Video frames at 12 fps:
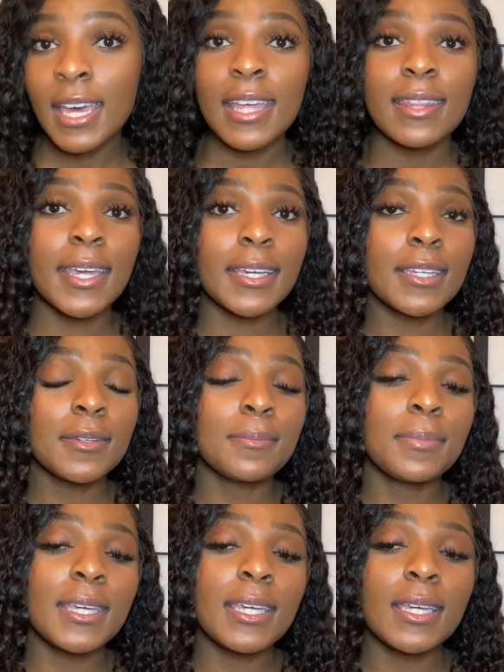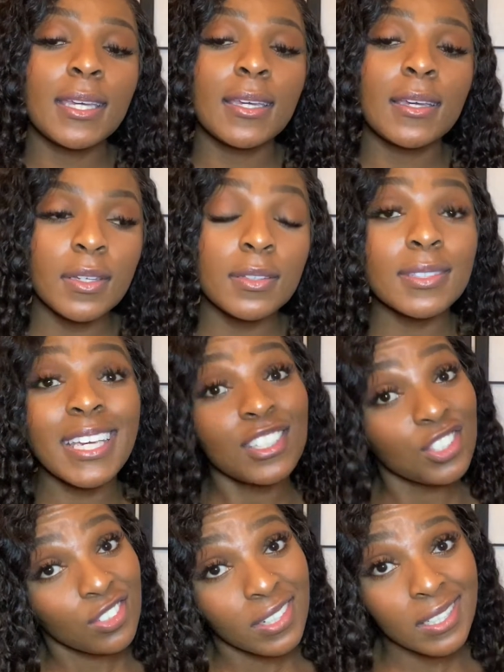They can be
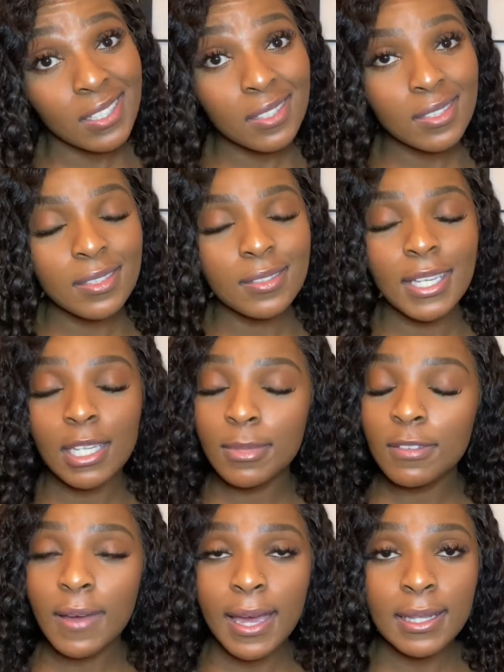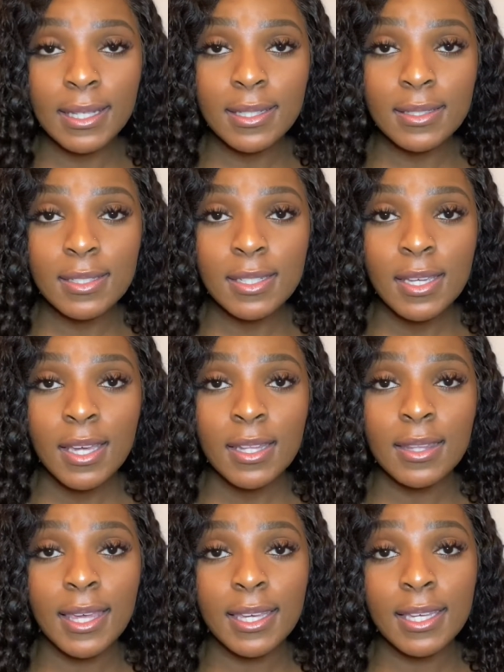dangerous. They can be violent.
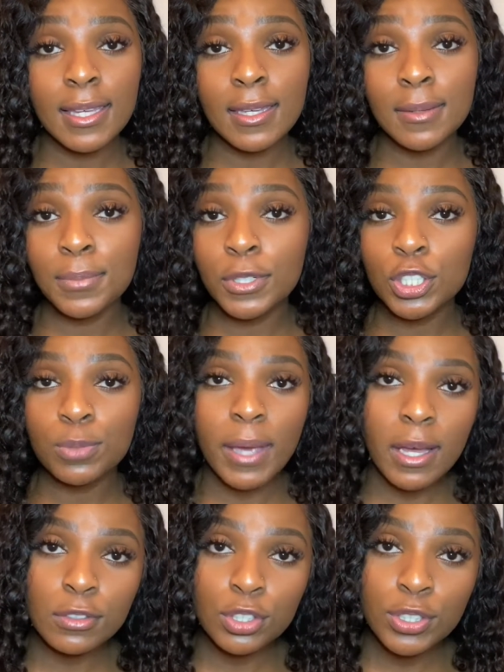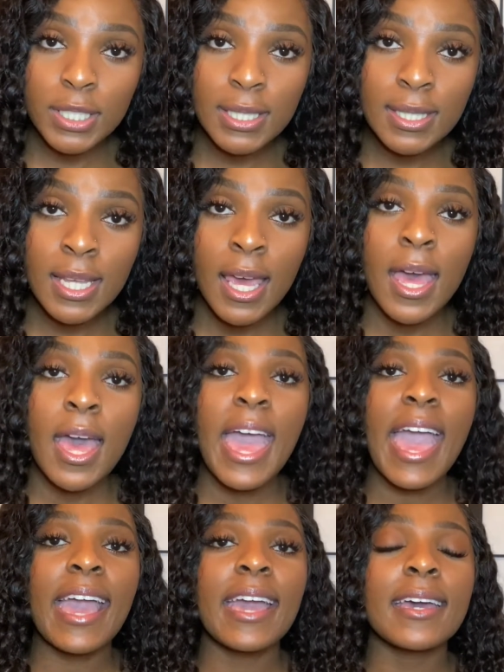They can push boundaries.
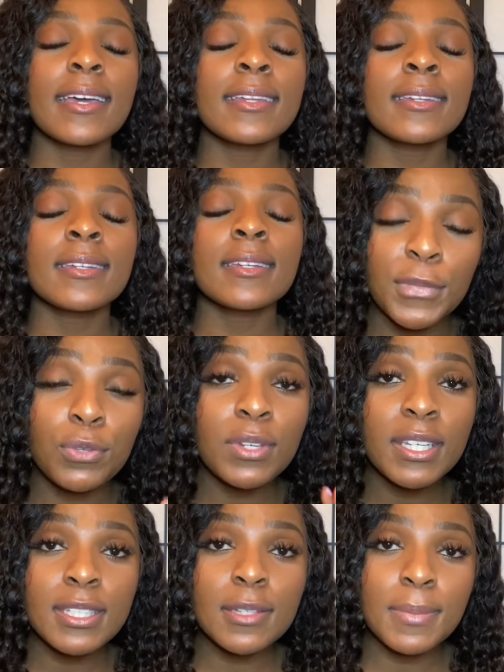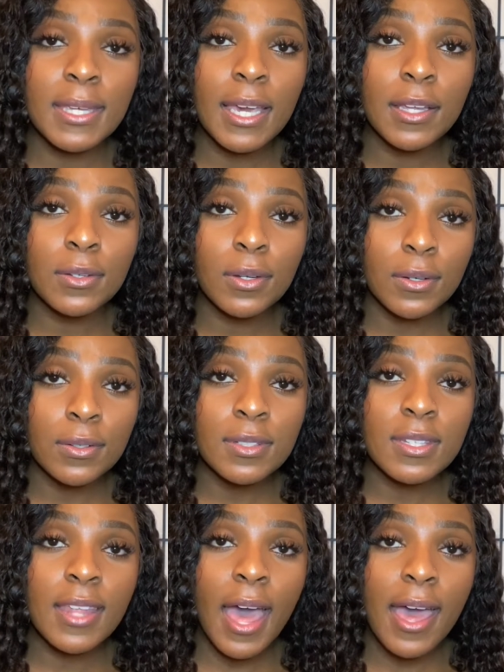And you need to be a nurse
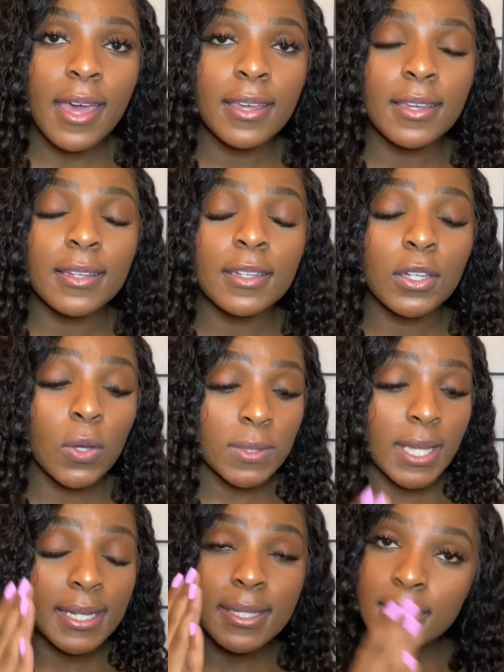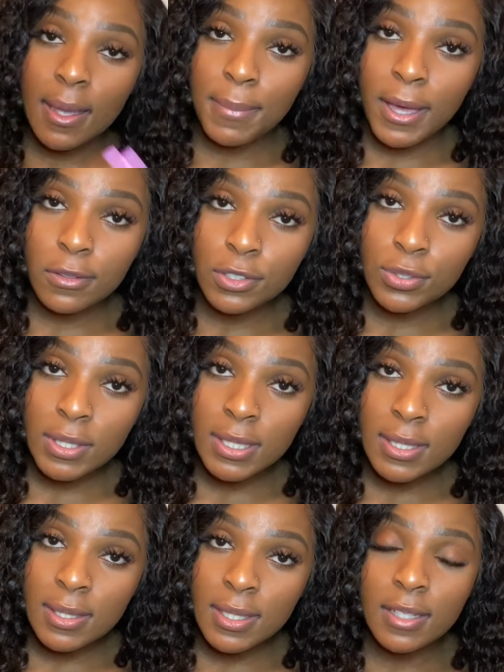that knows how to set
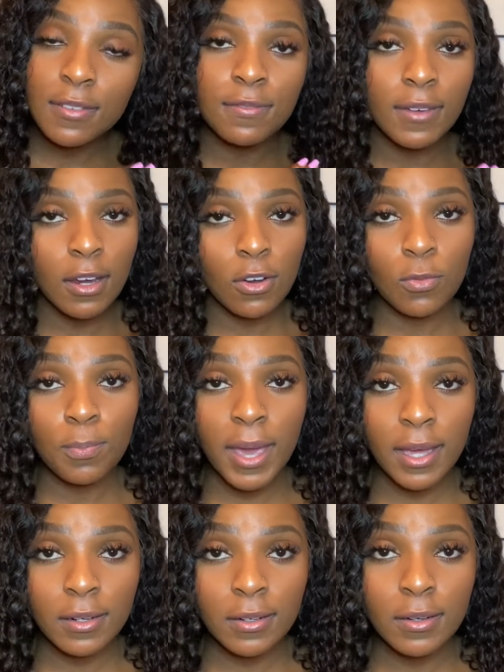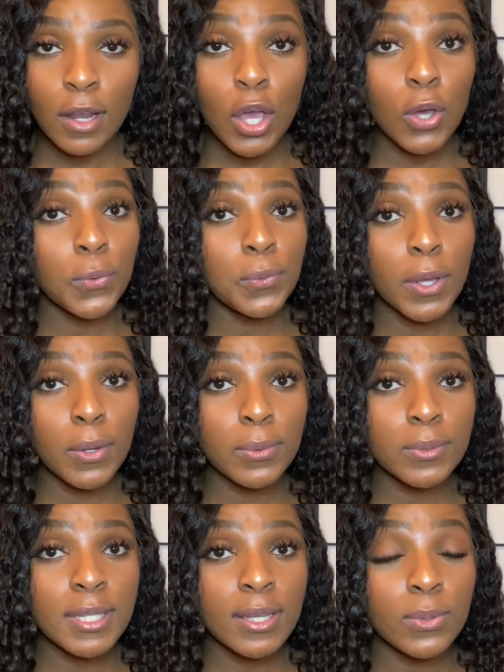boundaries in a fair manner, who
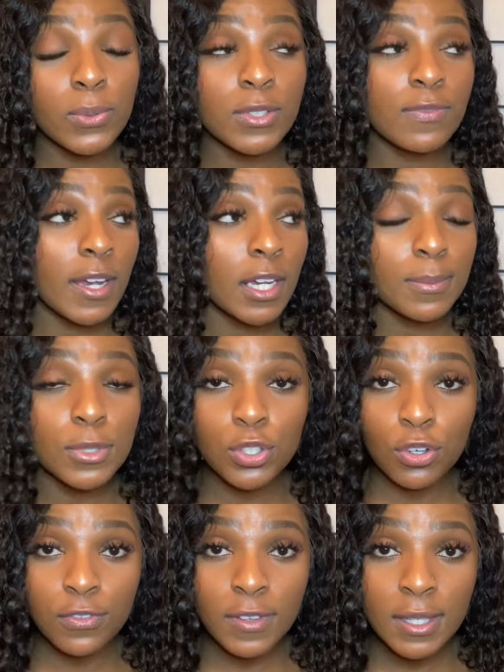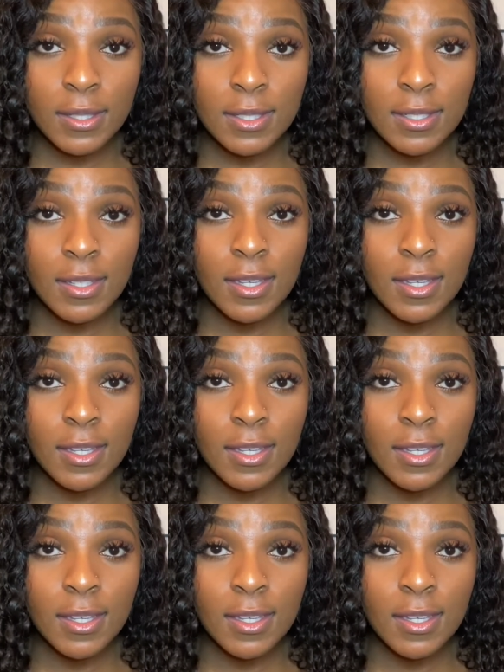is very observant,